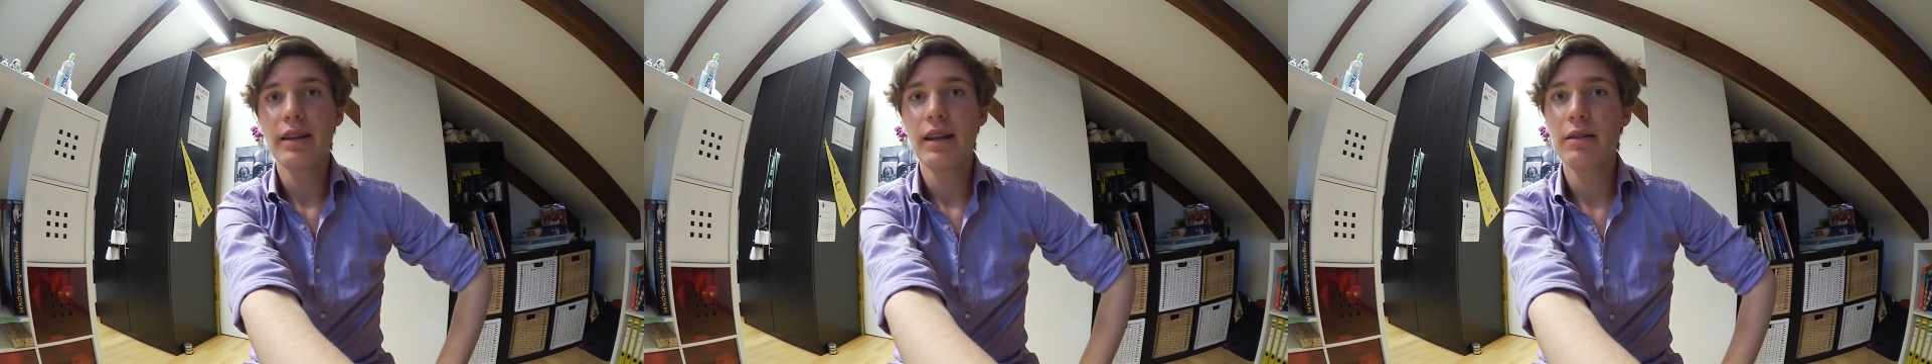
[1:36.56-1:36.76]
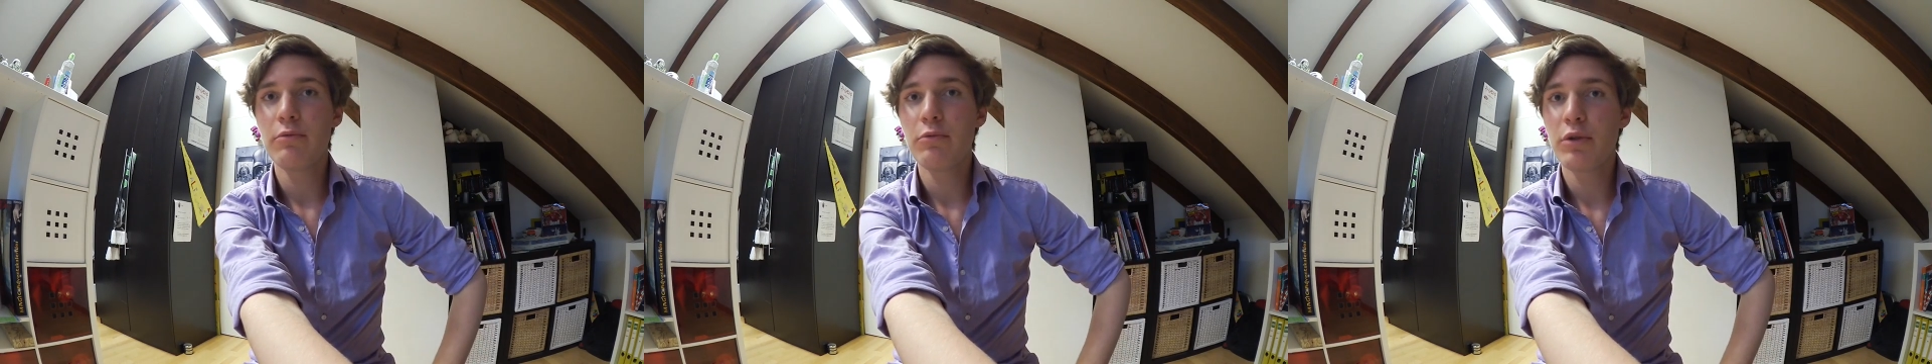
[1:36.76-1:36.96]

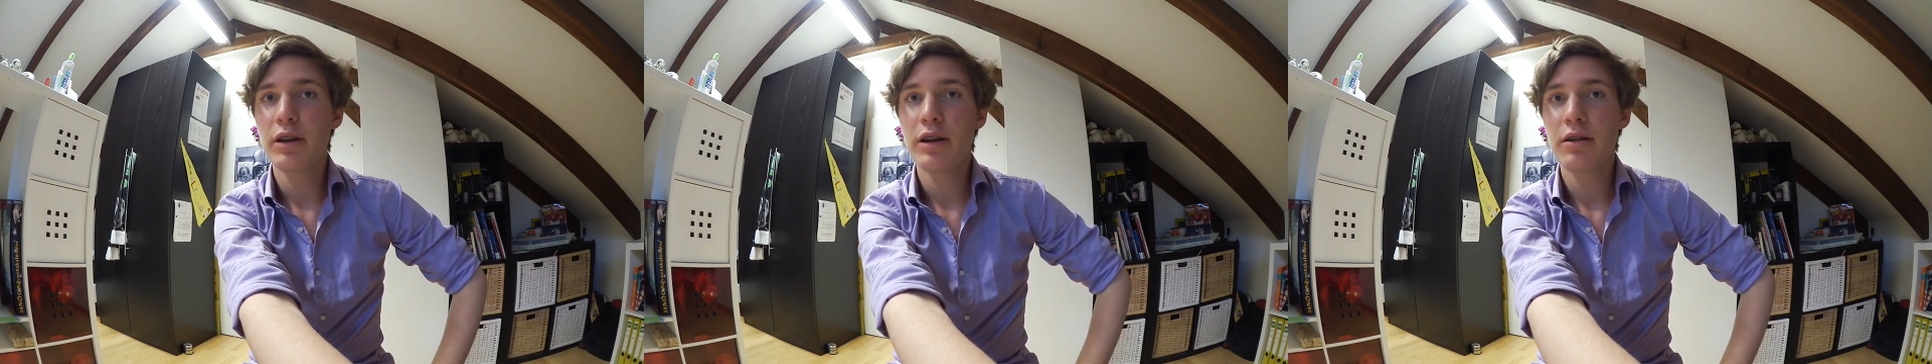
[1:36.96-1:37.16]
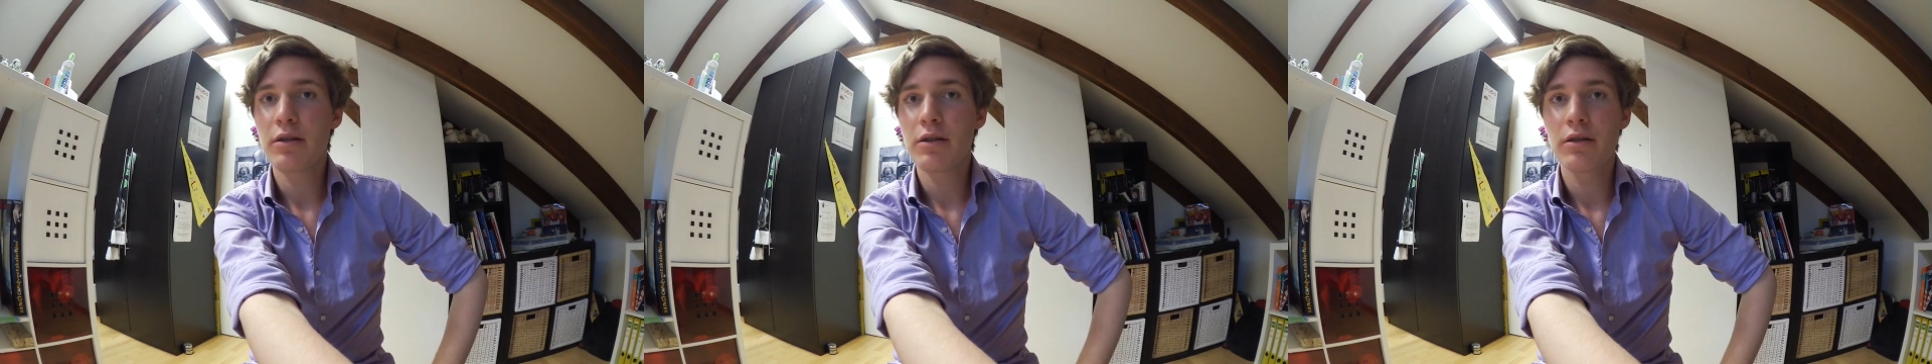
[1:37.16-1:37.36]
then
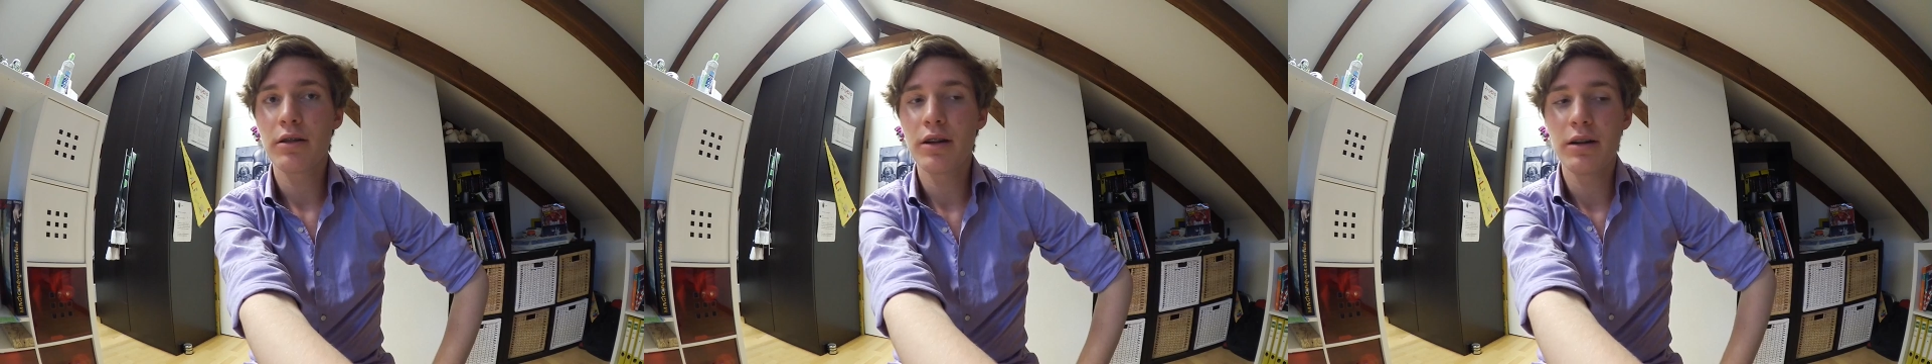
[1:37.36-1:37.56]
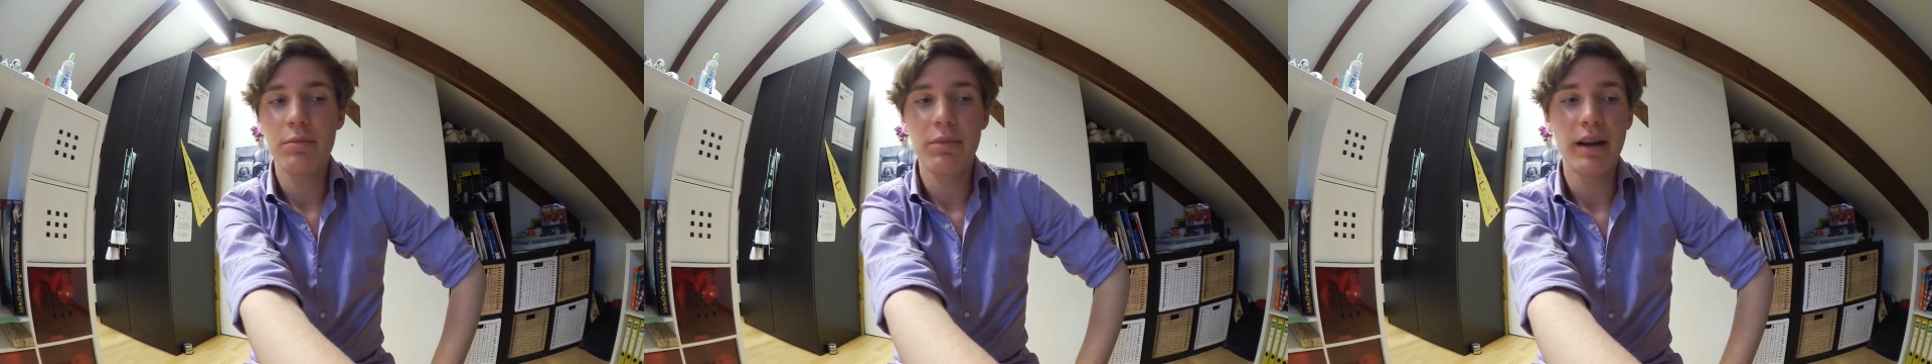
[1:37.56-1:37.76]
we are
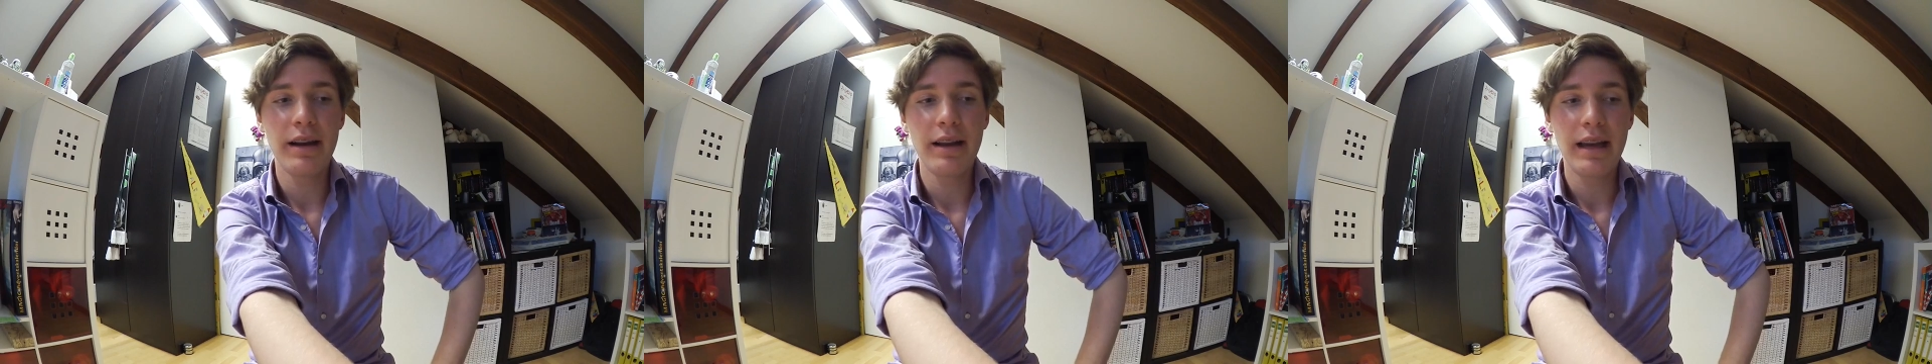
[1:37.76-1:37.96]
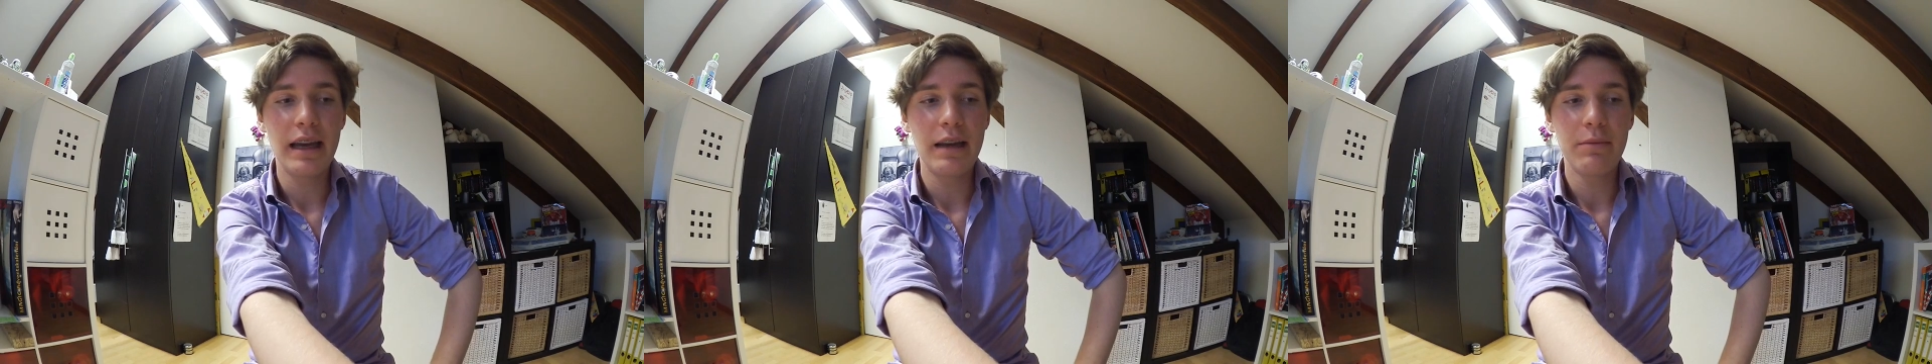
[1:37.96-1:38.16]
gonna play
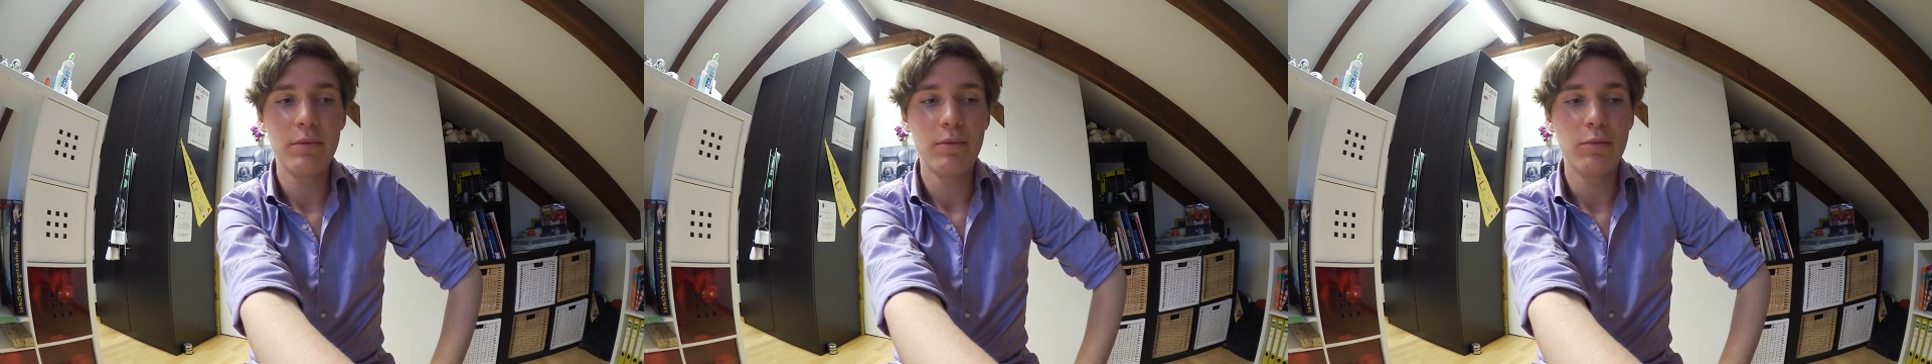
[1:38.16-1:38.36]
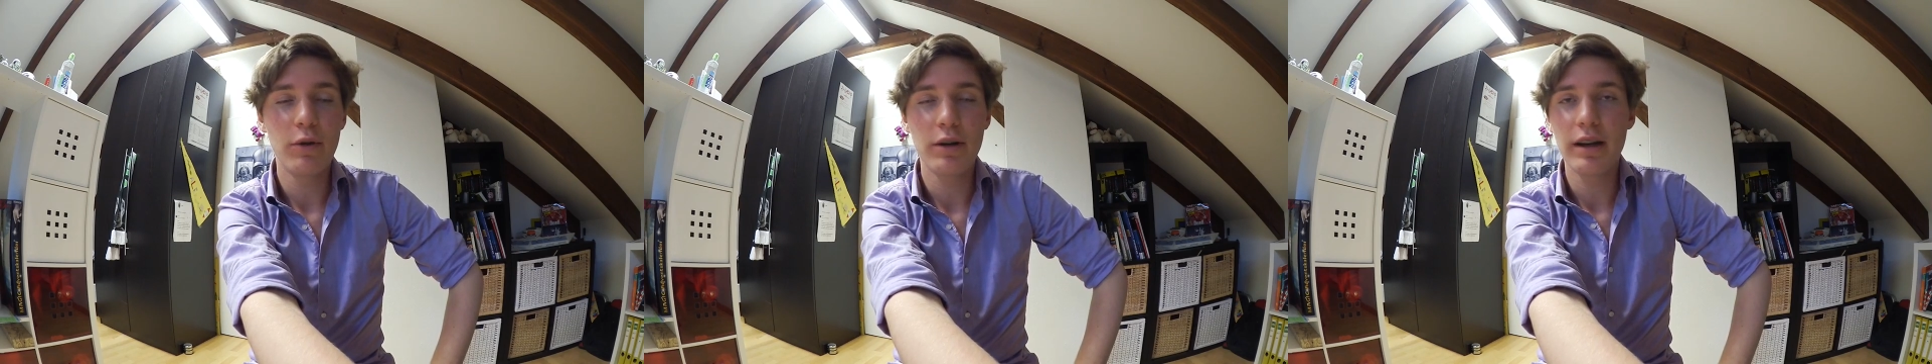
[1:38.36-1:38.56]
the
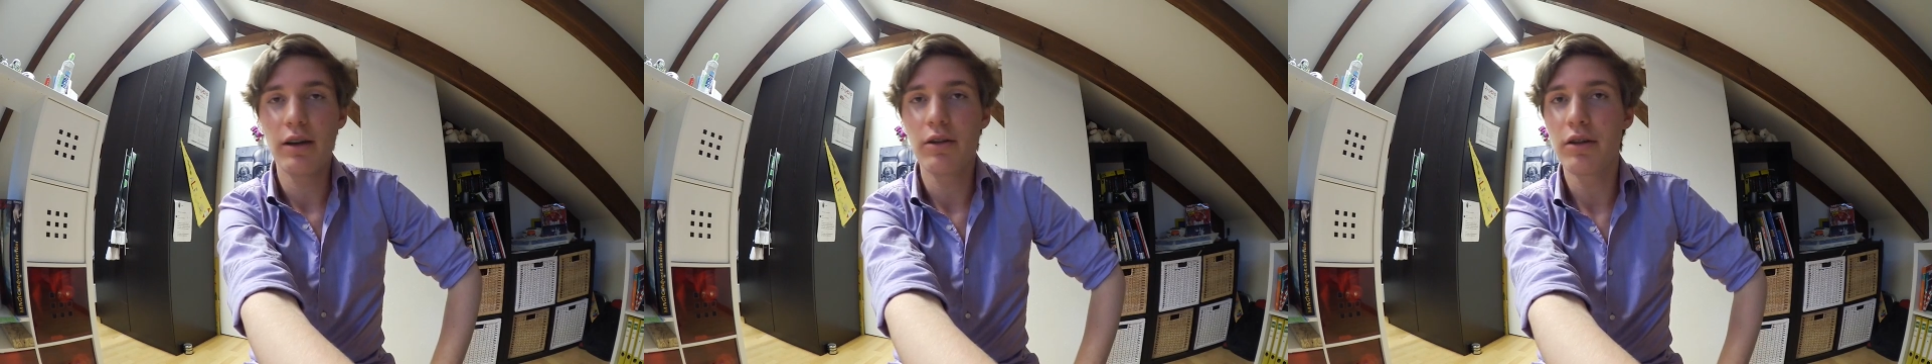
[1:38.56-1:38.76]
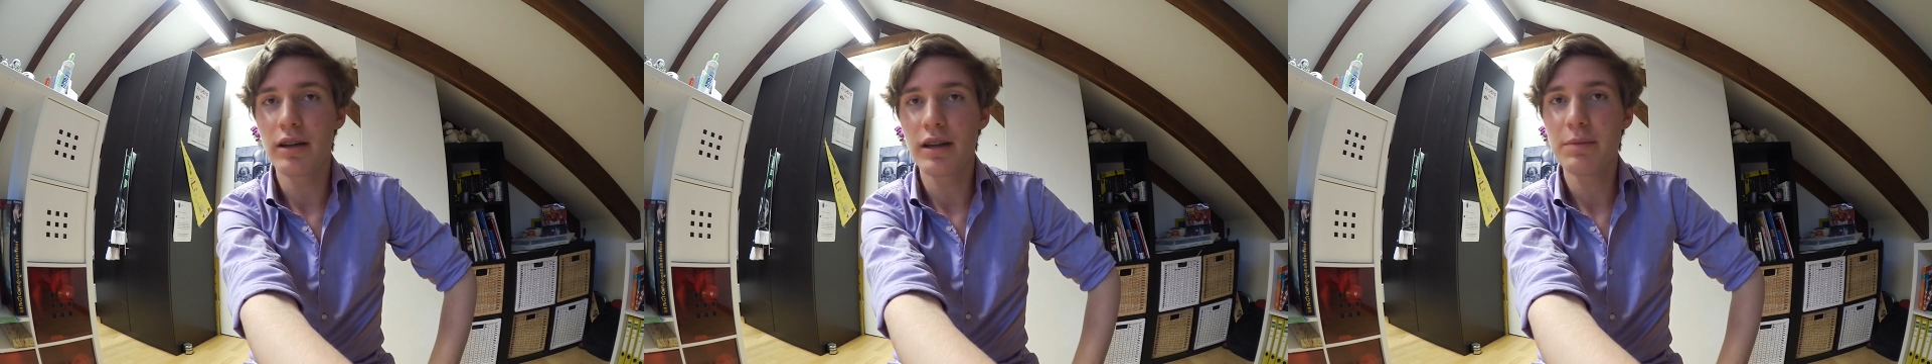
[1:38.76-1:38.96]
game. What the
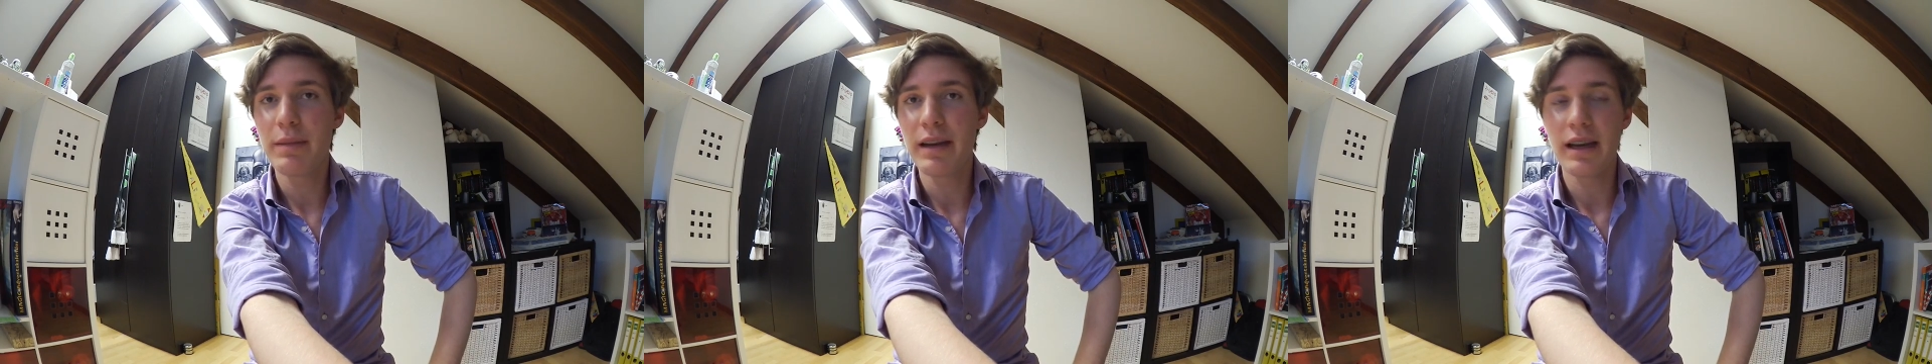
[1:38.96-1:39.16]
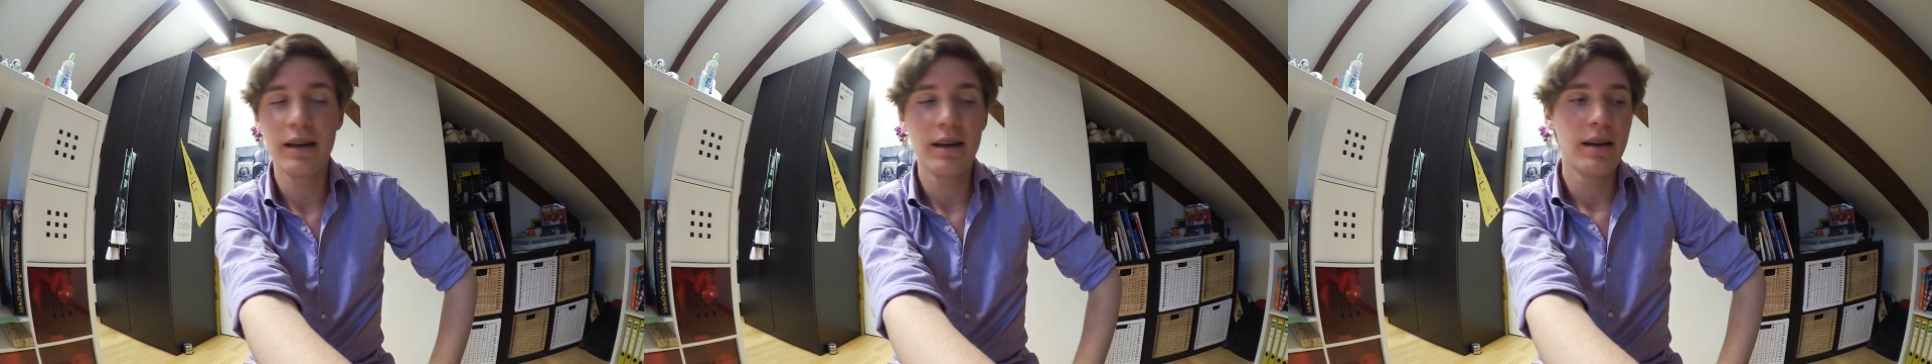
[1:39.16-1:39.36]
hell could this
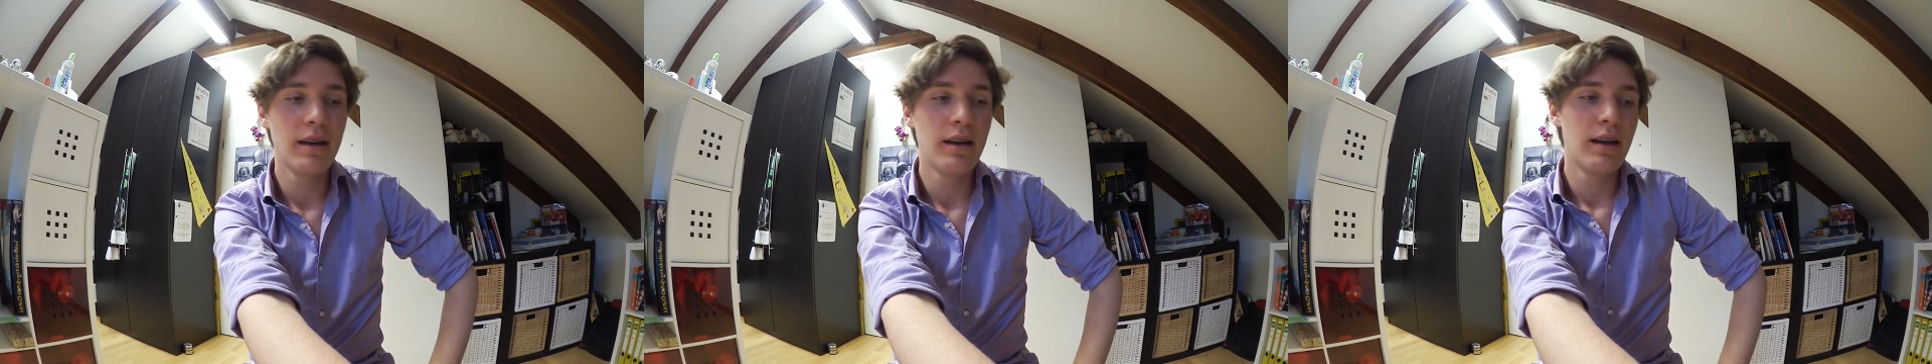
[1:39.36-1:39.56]
be?